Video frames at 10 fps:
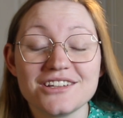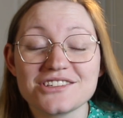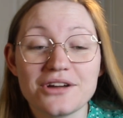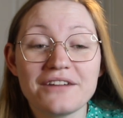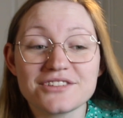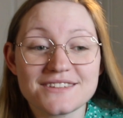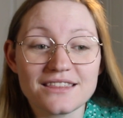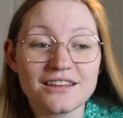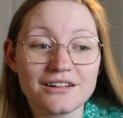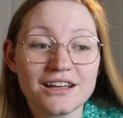because you have to
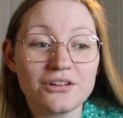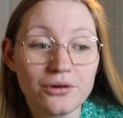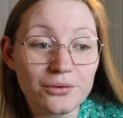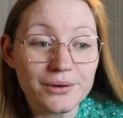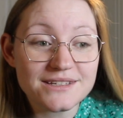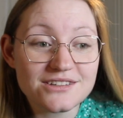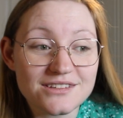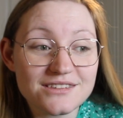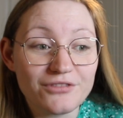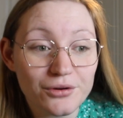sit there and always
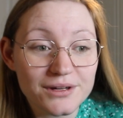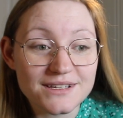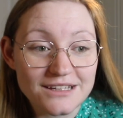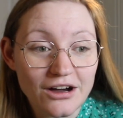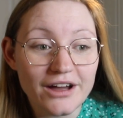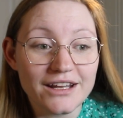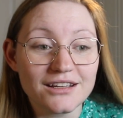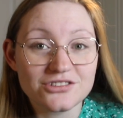just focus on